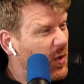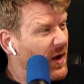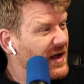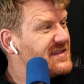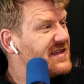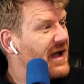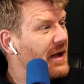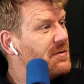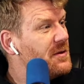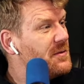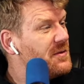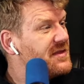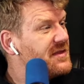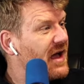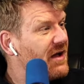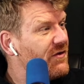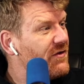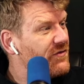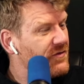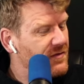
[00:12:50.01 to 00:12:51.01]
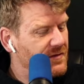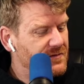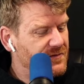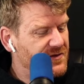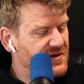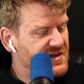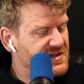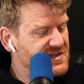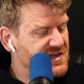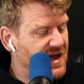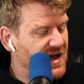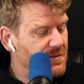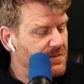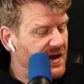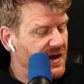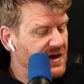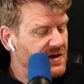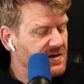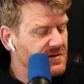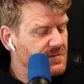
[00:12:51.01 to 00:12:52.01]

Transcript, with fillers: happy with that that's okay. for the that's, time being.